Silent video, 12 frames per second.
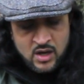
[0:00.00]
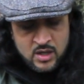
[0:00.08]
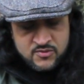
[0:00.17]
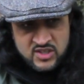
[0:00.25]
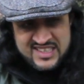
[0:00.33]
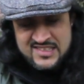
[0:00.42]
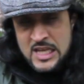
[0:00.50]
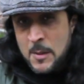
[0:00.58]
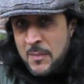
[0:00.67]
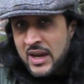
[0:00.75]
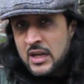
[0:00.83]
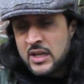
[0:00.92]
So they
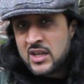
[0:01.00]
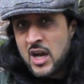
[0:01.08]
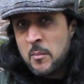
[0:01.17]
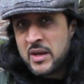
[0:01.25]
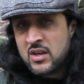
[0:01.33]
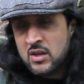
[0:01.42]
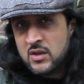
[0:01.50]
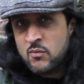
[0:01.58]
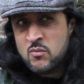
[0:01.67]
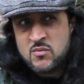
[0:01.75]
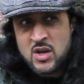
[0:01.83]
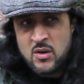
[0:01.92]
typically come in kind of,
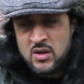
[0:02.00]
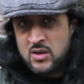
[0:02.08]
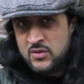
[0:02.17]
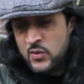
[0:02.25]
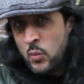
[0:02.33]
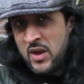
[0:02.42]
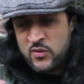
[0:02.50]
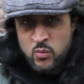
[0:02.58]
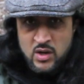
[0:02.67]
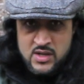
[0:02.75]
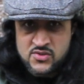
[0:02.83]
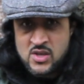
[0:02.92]
you know, the
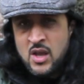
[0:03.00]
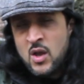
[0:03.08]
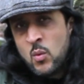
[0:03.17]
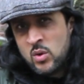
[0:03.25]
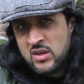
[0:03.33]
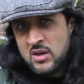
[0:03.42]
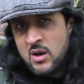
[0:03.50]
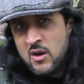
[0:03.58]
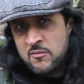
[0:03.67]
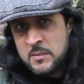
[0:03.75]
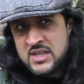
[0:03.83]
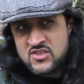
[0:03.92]
width-wise
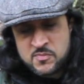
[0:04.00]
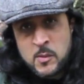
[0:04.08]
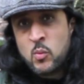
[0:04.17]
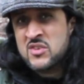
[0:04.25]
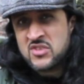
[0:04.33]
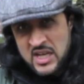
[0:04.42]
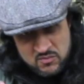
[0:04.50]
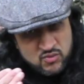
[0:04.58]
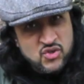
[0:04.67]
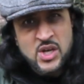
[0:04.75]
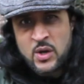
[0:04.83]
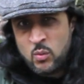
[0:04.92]
1.5 metres, but once again,
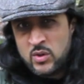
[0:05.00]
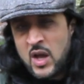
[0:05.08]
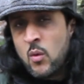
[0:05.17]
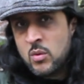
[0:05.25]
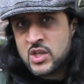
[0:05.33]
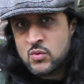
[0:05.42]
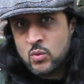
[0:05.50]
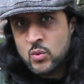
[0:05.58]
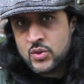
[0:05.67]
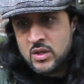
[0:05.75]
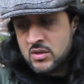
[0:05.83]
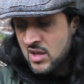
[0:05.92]
check all that when you
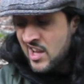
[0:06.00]
order.